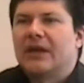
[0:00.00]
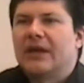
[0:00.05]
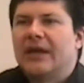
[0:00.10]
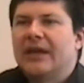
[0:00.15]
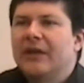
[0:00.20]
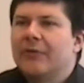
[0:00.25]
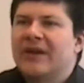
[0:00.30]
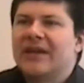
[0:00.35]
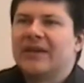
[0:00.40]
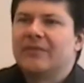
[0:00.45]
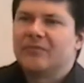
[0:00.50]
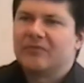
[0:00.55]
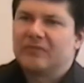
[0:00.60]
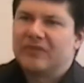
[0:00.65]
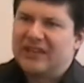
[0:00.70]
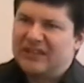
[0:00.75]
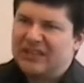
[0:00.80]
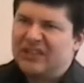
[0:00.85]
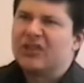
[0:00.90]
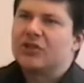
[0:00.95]
anyway,
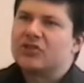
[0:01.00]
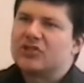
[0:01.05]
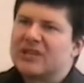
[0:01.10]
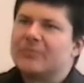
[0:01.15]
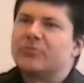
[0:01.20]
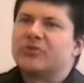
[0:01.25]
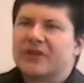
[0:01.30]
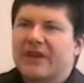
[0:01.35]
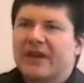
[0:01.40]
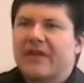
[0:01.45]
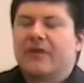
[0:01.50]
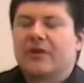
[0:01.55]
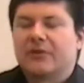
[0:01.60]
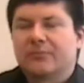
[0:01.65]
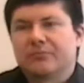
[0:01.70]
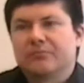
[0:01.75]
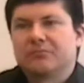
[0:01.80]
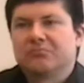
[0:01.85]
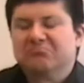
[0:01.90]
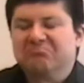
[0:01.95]
they did not sleep together,
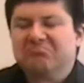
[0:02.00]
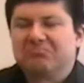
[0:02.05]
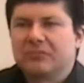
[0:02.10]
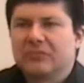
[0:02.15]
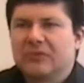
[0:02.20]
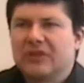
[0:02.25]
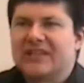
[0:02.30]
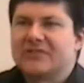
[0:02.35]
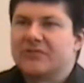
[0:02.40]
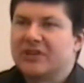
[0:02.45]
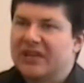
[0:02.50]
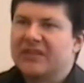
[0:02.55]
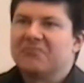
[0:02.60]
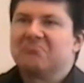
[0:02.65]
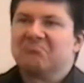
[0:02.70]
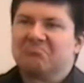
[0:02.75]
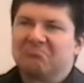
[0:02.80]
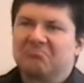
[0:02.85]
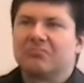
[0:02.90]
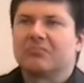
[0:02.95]
as we
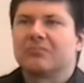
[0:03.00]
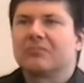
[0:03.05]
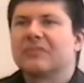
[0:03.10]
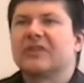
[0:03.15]
can